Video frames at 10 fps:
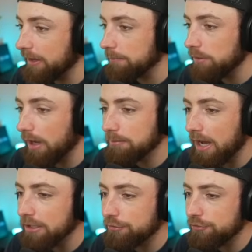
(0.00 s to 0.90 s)
I'm, I'm
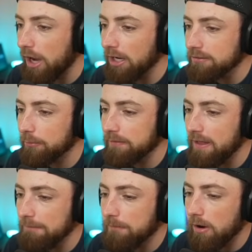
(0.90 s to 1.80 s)
kind of shocked it went
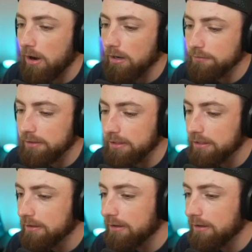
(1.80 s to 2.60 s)
that far, honestly.